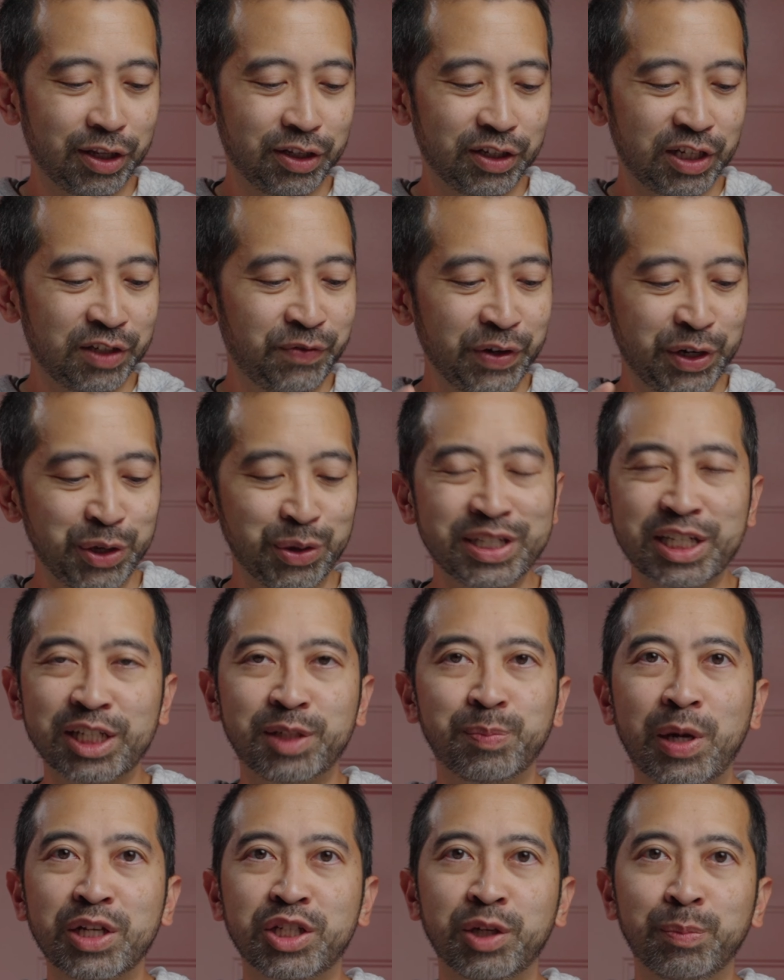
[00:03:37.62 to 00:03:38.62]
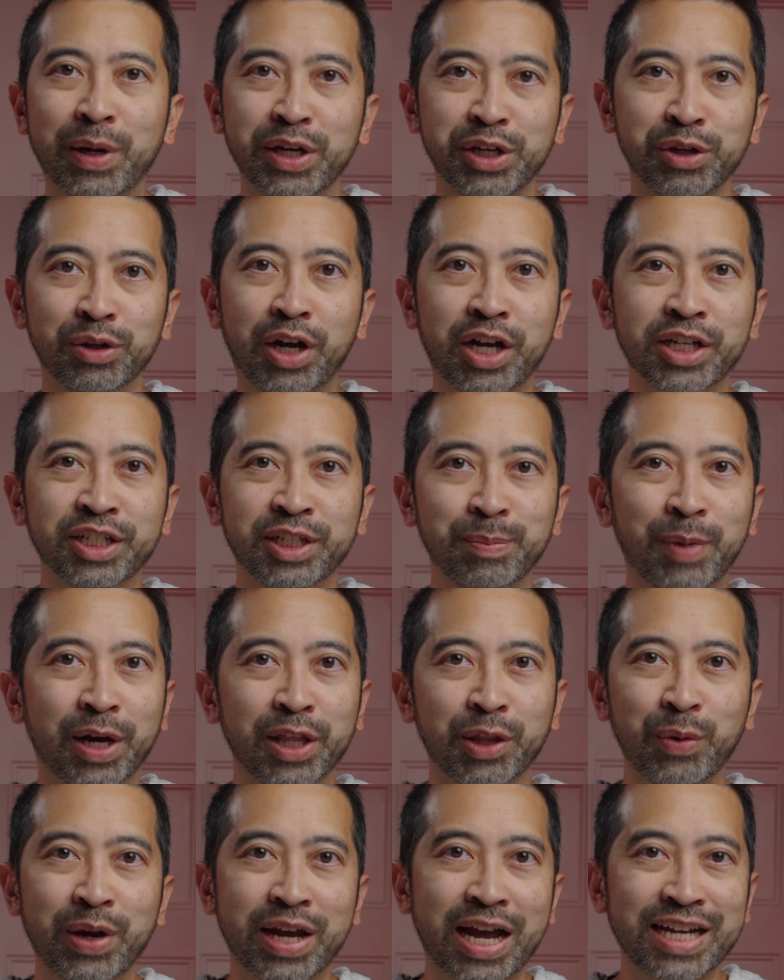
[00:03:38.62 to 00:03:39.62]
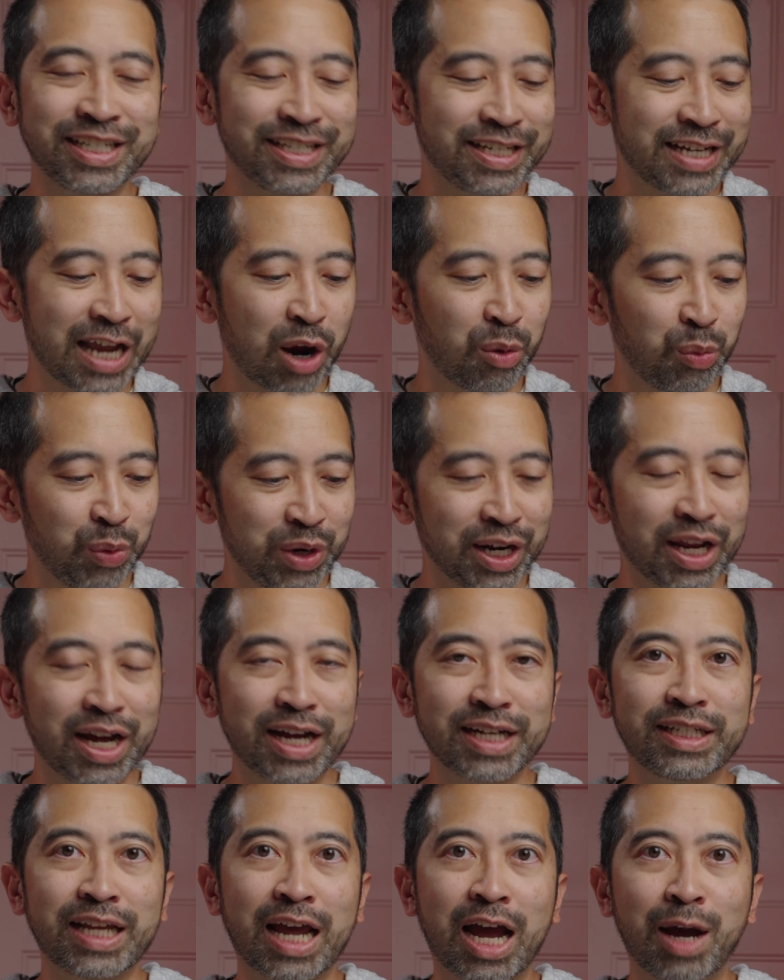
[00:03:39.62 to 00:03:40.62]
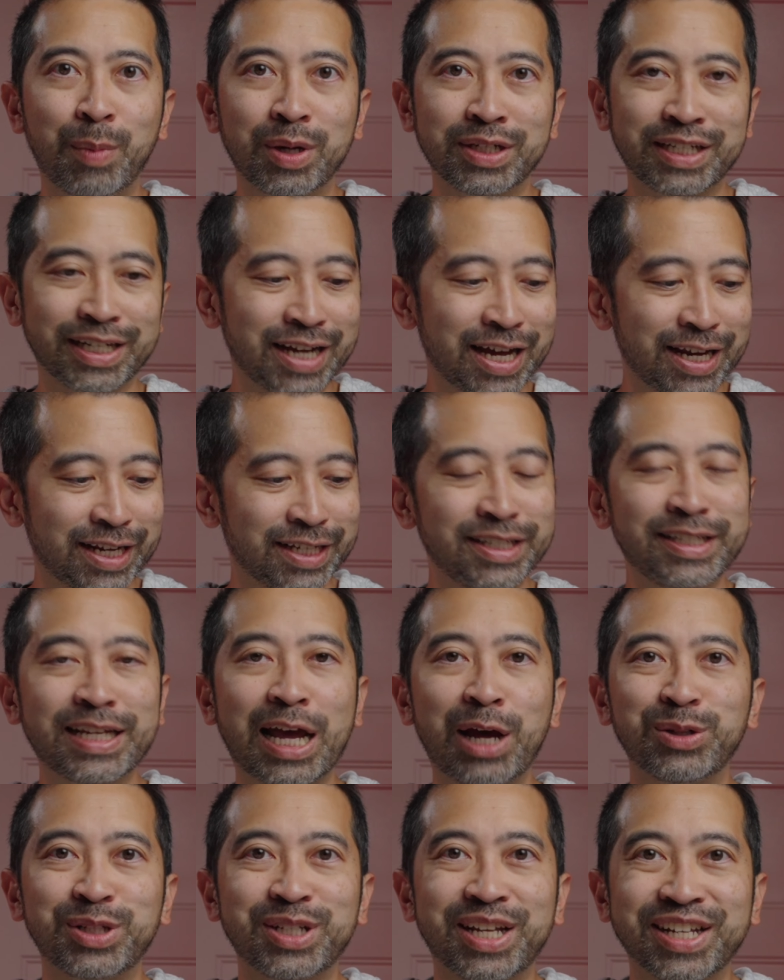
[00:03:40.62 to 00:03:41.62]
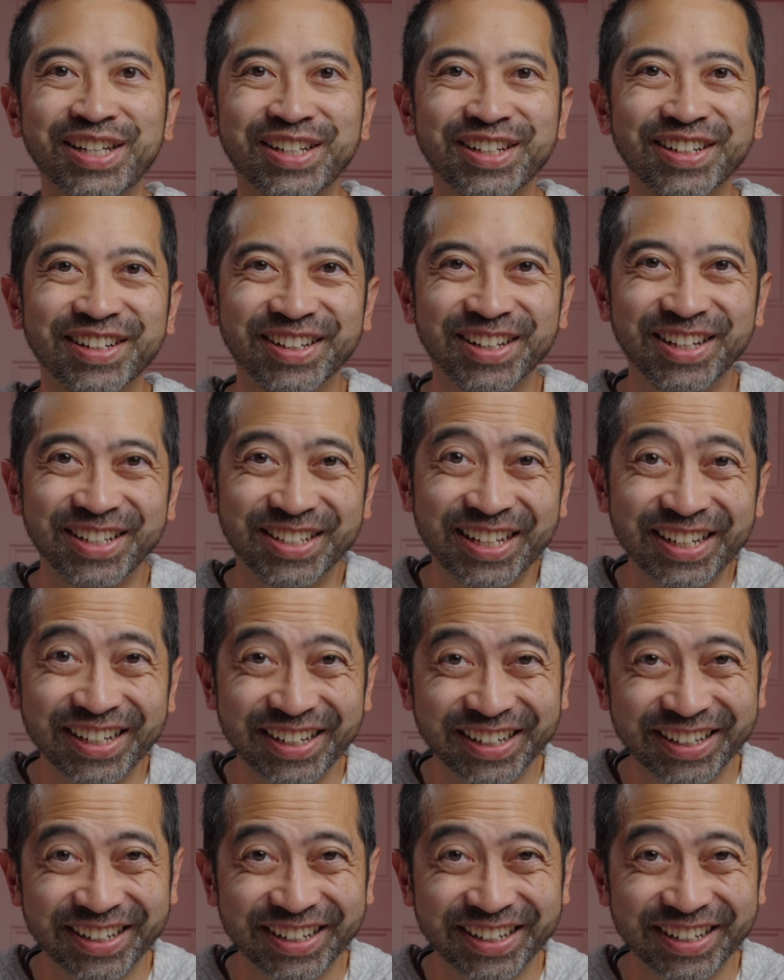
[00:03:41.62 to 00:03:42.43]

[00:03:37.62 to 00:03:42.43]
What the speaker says: This video isn't sponsored by Ulanzi, by the way, I just now realize how much it kind of sounds like it is.